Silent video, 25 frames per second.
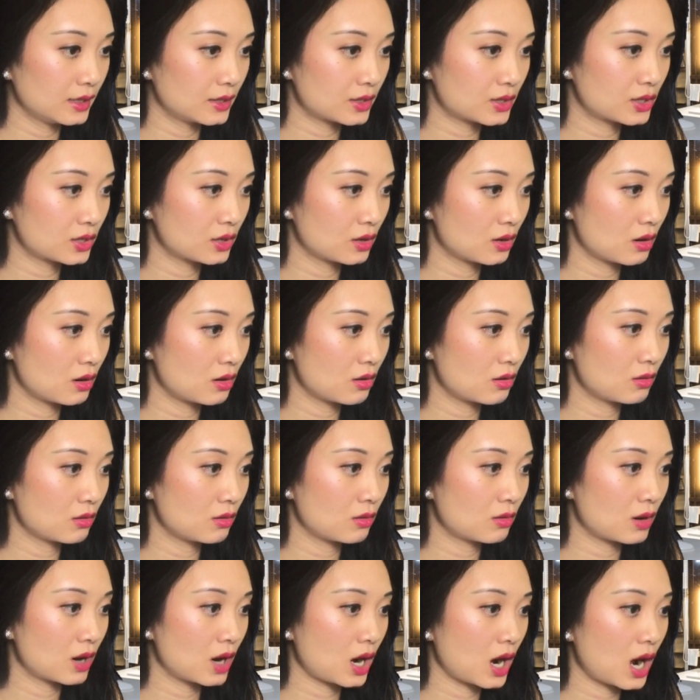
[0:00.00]

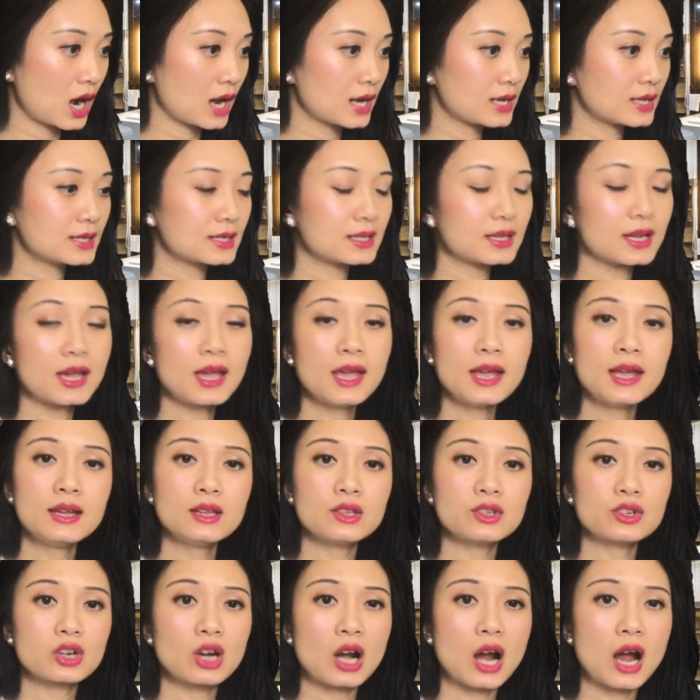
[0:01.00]
So I say
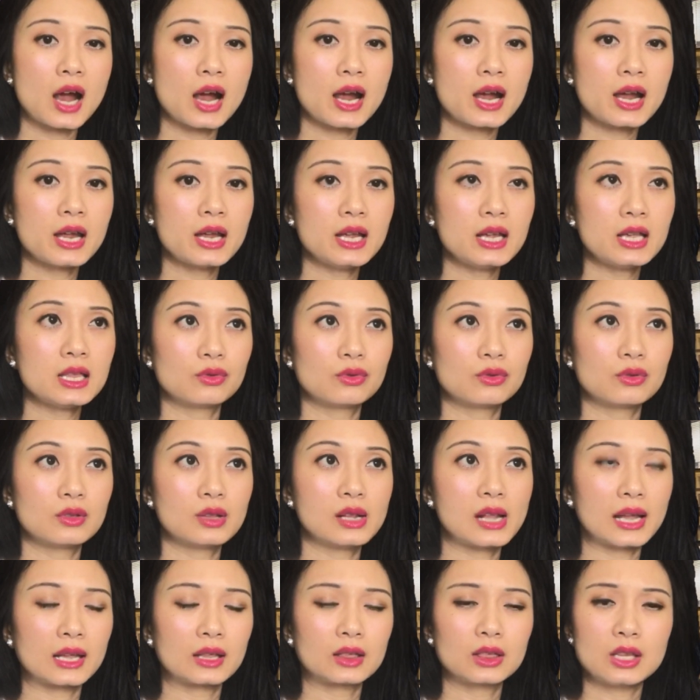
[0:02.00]
try
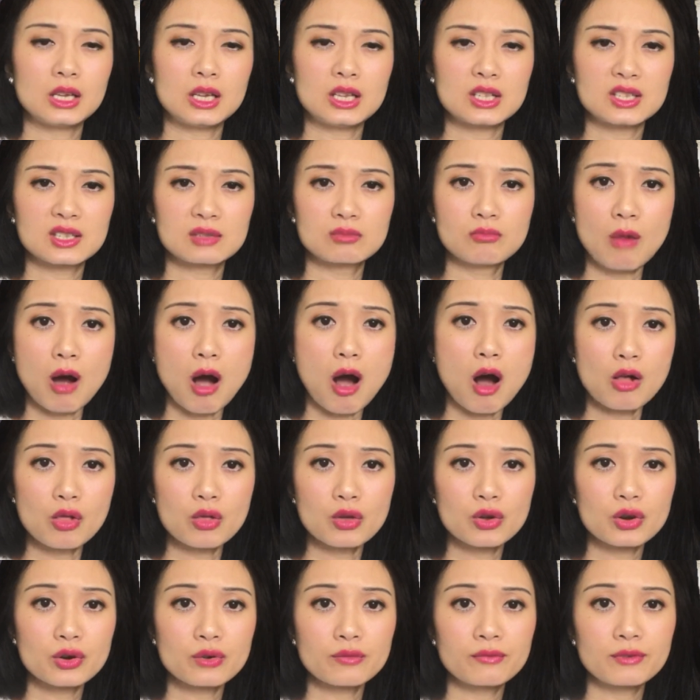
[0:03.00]
like the
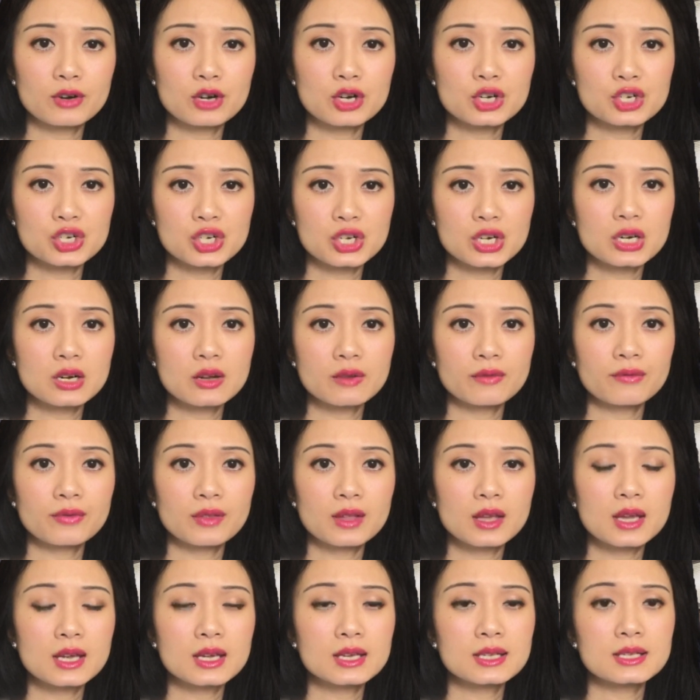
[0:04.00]
smaller version of
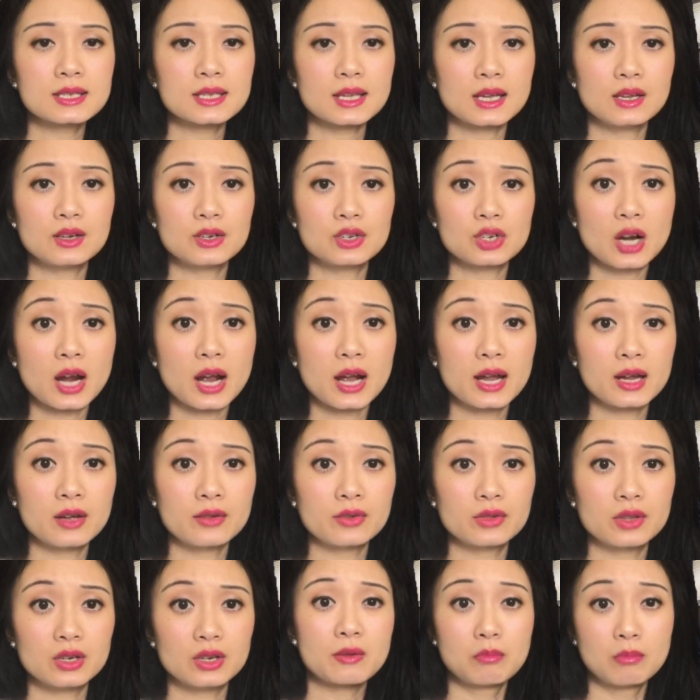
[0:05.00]
things and try on
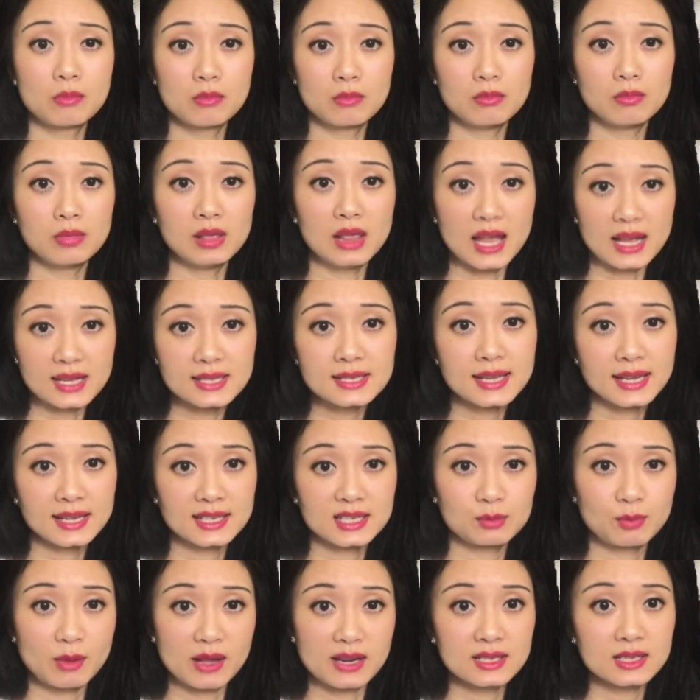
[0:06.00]
the less
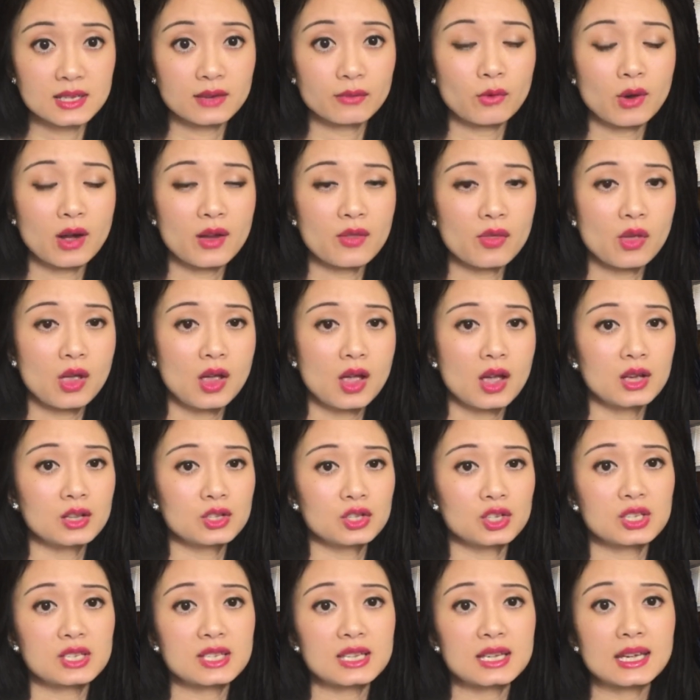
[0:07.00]
expensive one
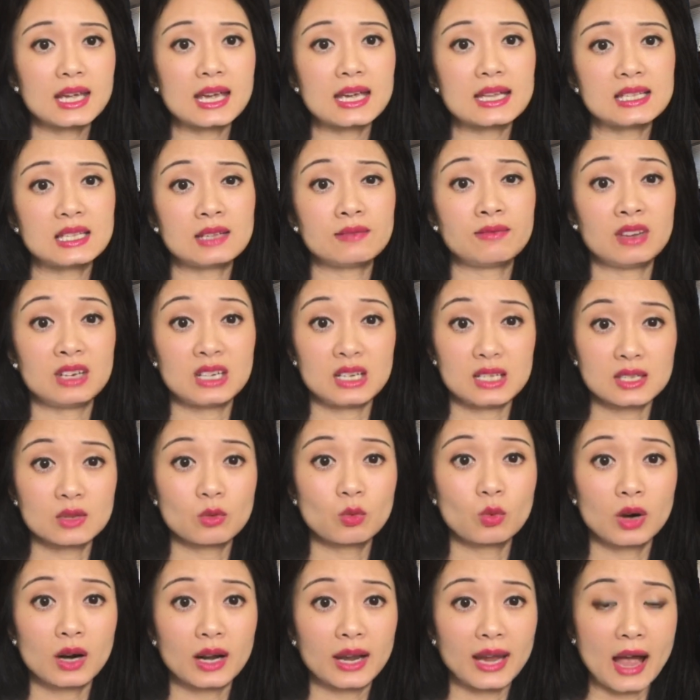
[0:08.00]
just in case if it doesn't
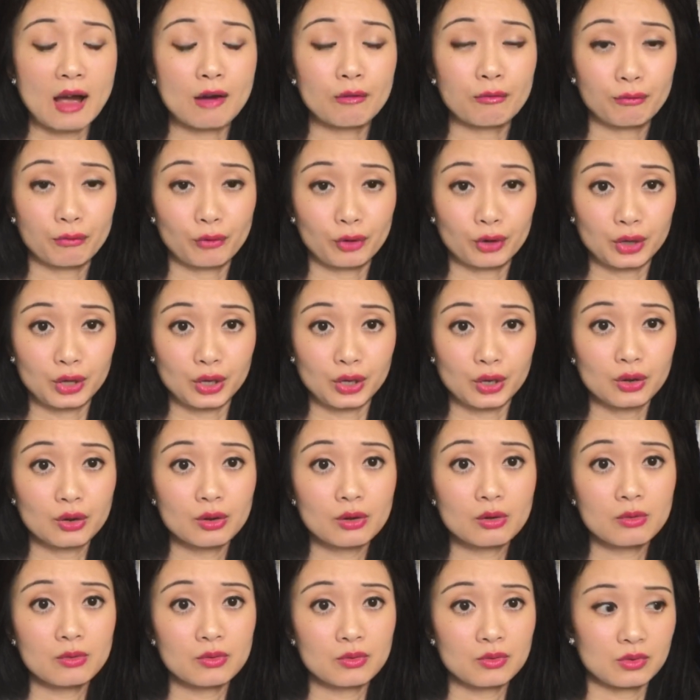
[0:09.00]
work out for
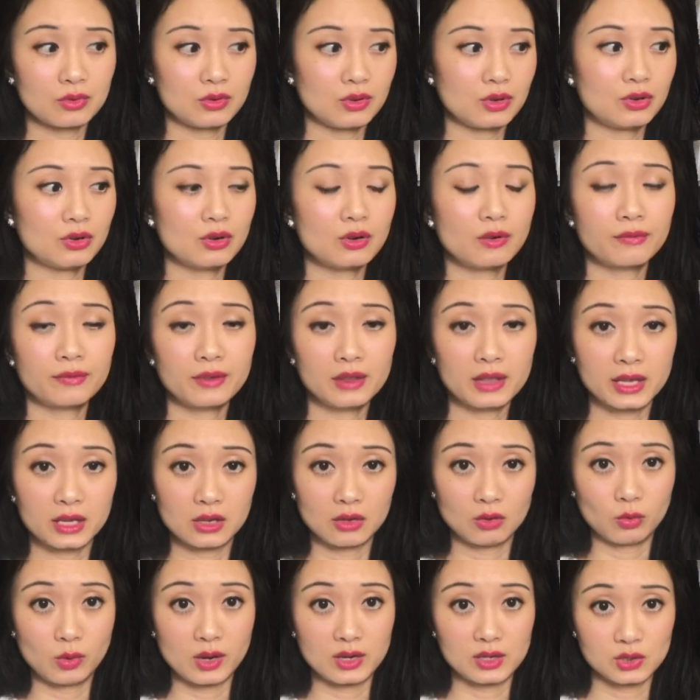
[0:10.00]
you you don't feel like
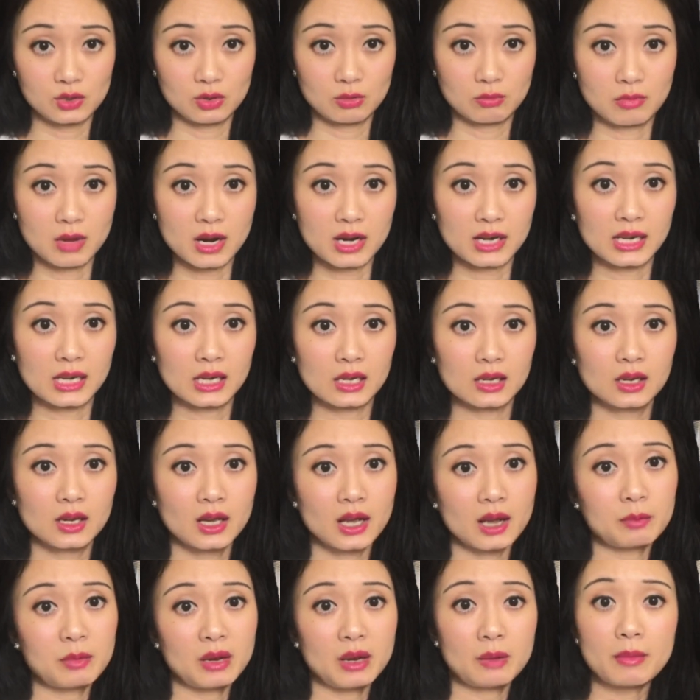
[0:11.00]
you waste your money
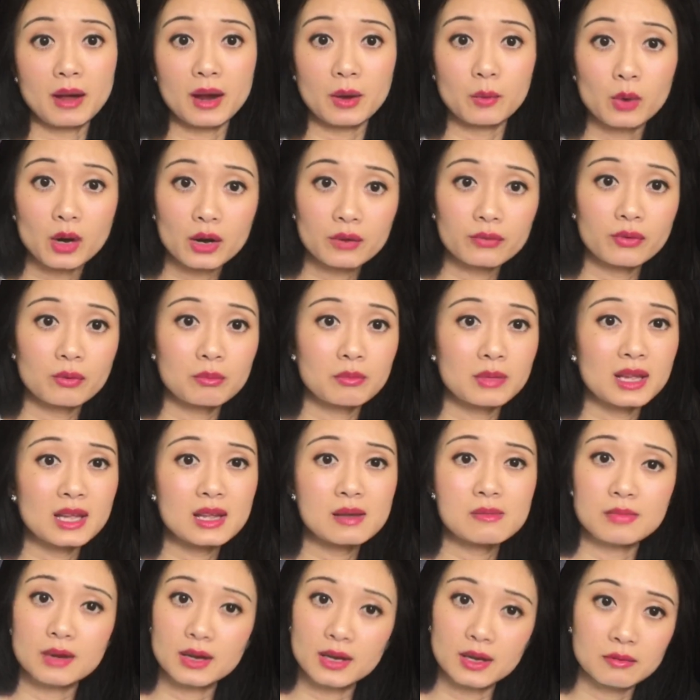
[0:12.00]
I mean it might work for
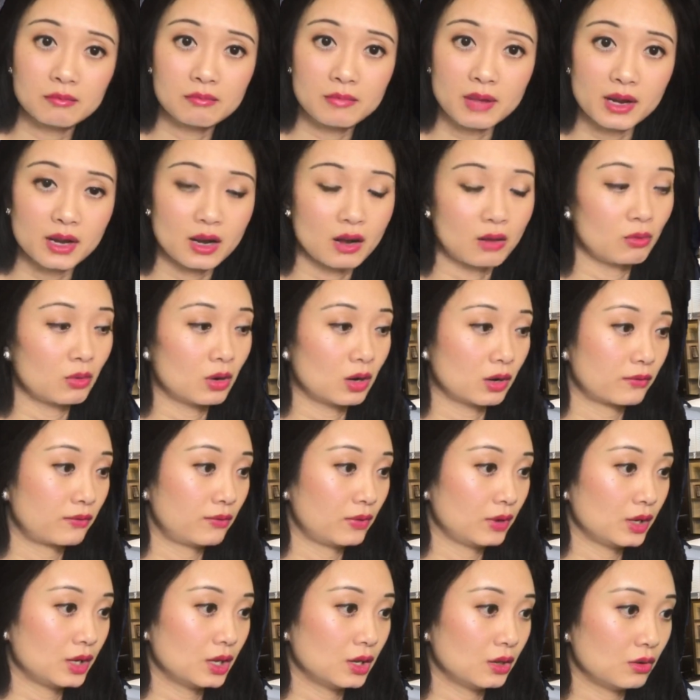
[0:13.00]
me but it might not work for
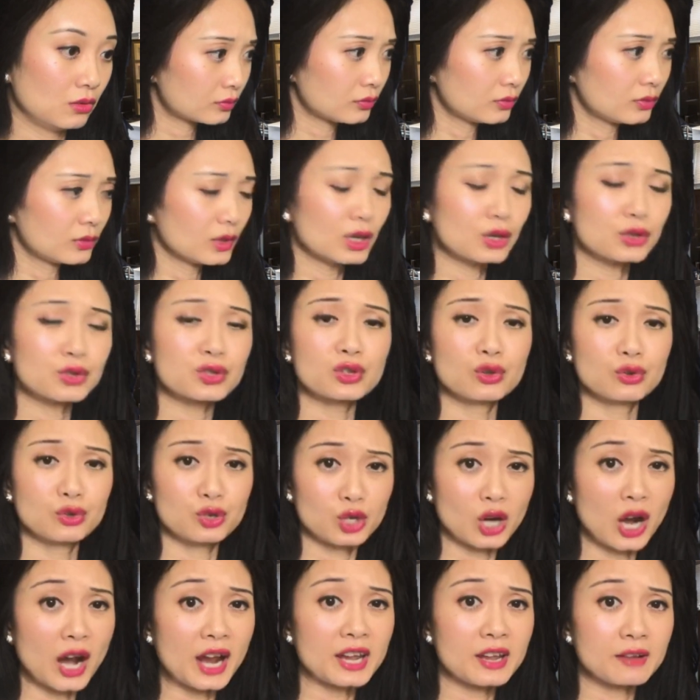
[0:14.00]
you so
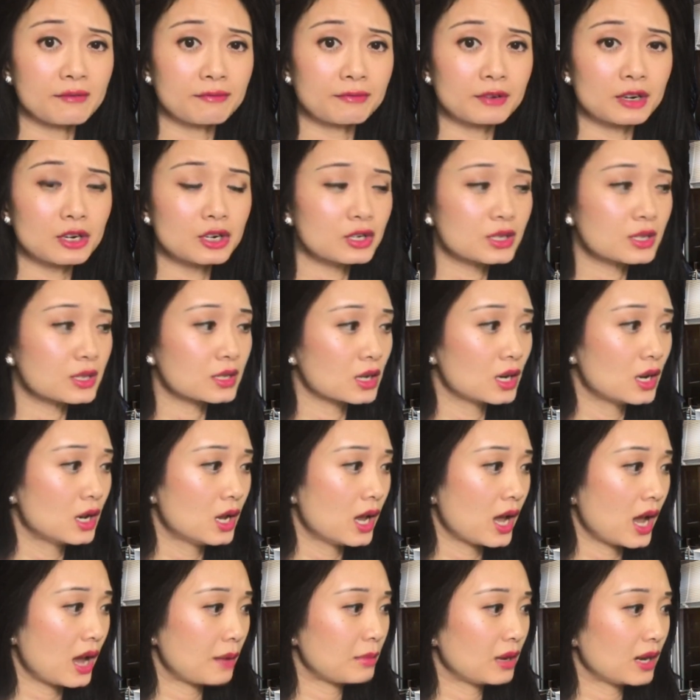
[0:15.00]
try it first
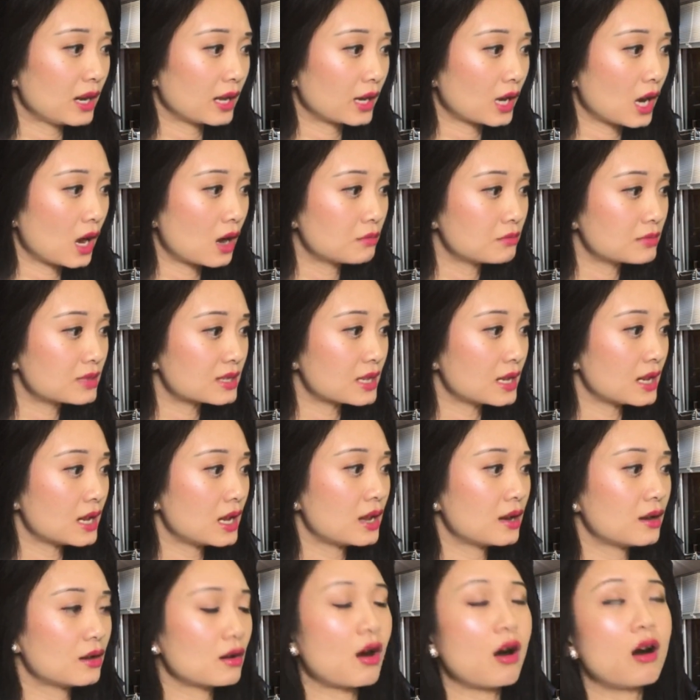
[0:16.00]
I mean it comes
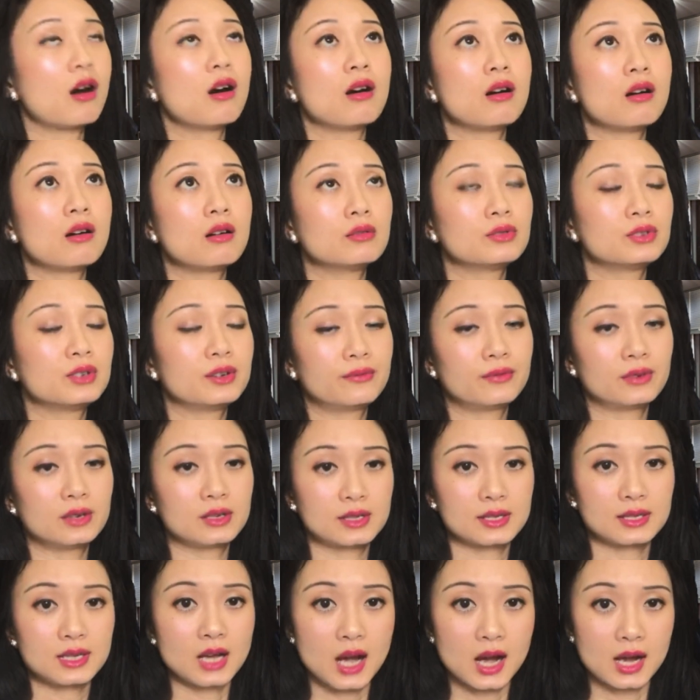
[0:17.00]
in all different
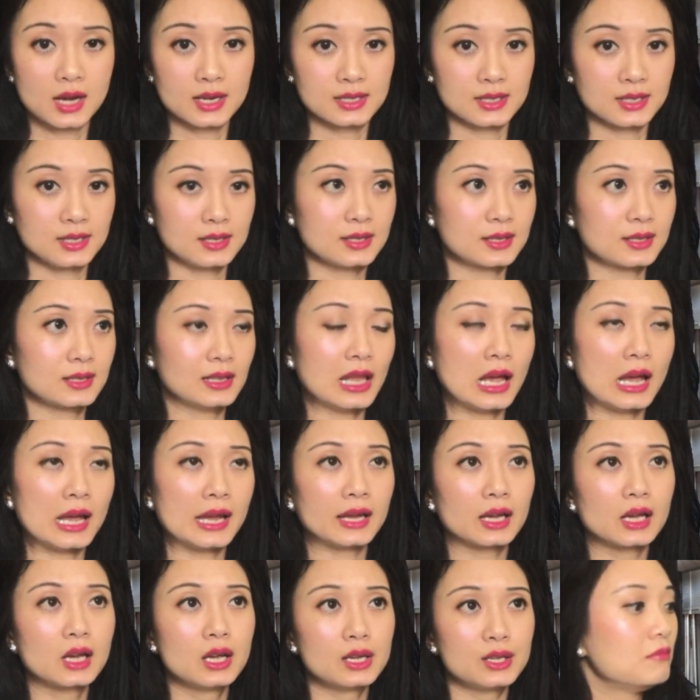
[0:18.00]
sizes like